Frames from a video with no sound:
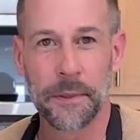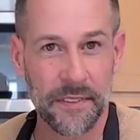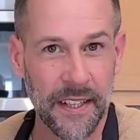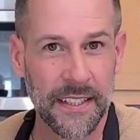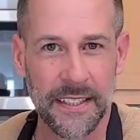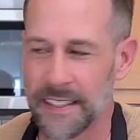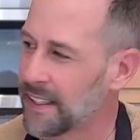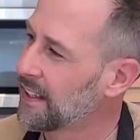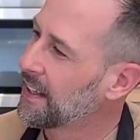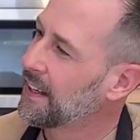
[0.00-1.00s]
it up and do a
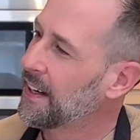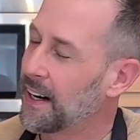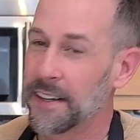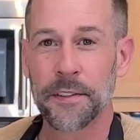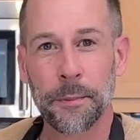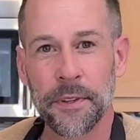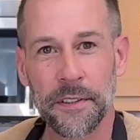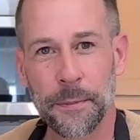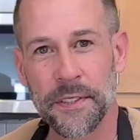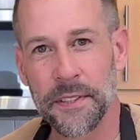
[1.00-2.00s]
side.
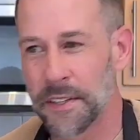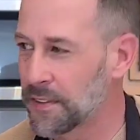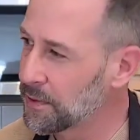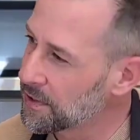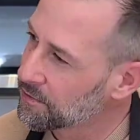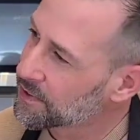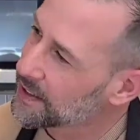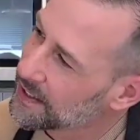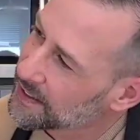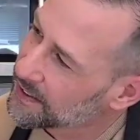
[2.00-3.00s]
So please be sure to tune
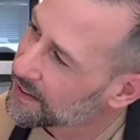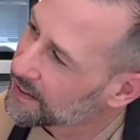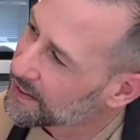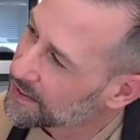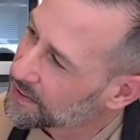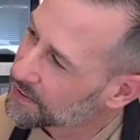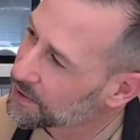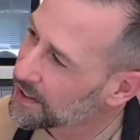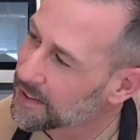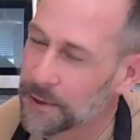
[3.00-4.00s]
in for that.
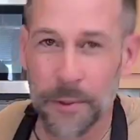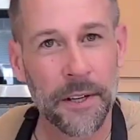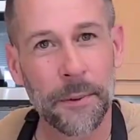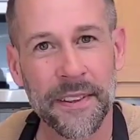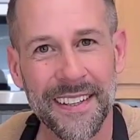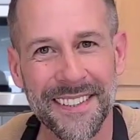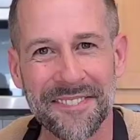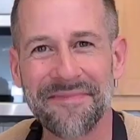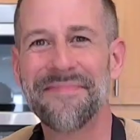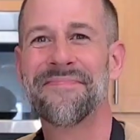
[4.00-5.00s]
So yeah, we'll go with
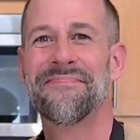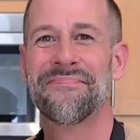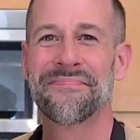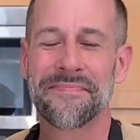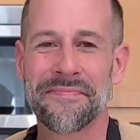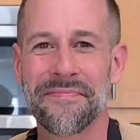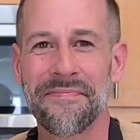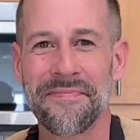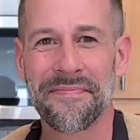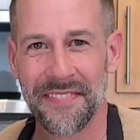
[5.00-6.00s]
that.
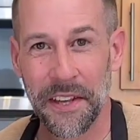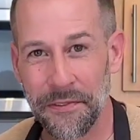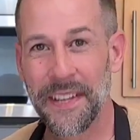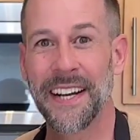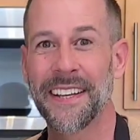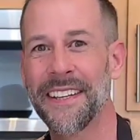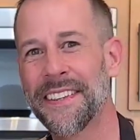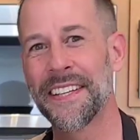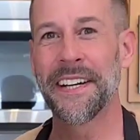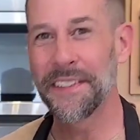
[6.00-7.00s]
If you
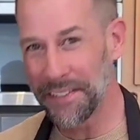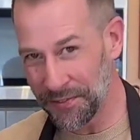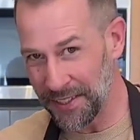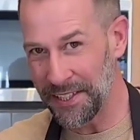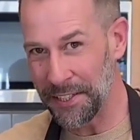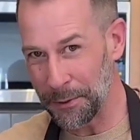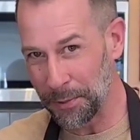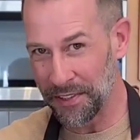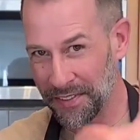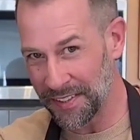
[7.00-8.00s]
got anything out of this
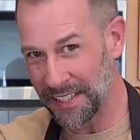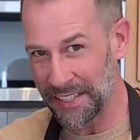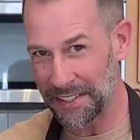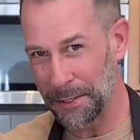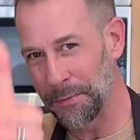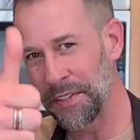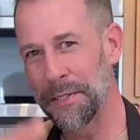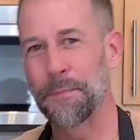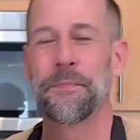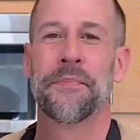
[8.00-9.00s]
video, please hit that
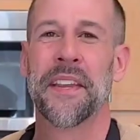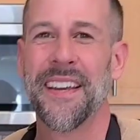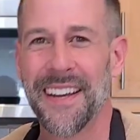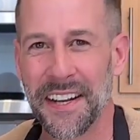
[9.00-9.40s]
thumbs up.